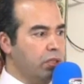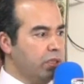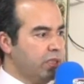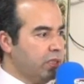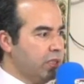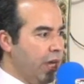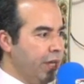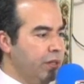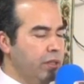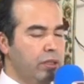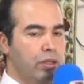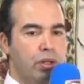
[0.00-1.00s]

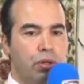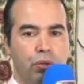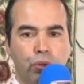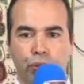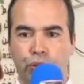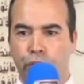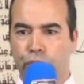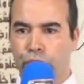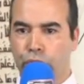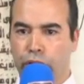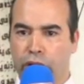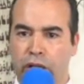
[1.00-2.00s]
son or your
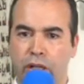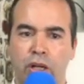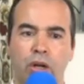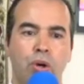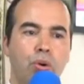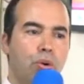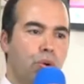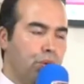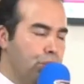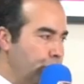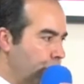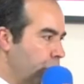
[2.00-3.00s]
daughter or
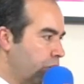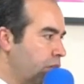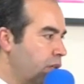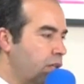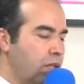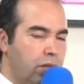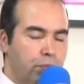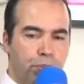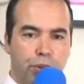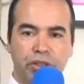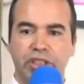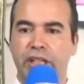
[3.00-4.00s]
your
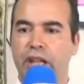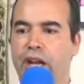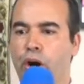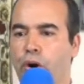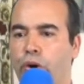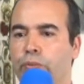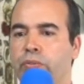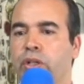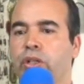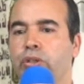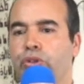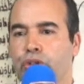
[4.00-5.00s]
person in home
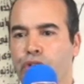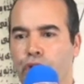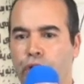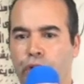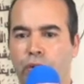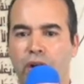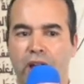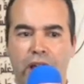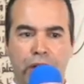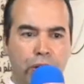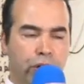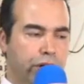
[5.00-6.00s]
to go
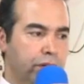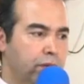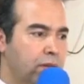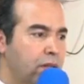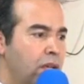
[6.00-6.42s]
and learn.